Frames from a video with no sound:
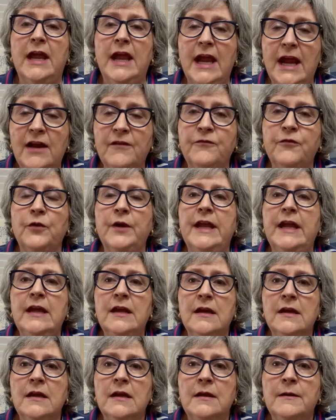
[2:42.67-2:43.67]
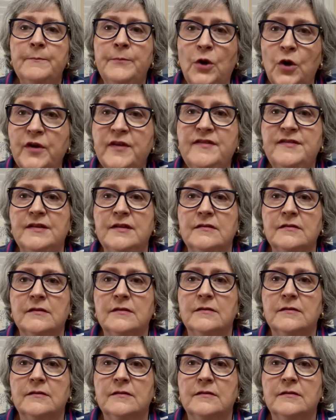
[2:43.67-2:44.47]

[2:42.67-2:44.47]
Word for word: every person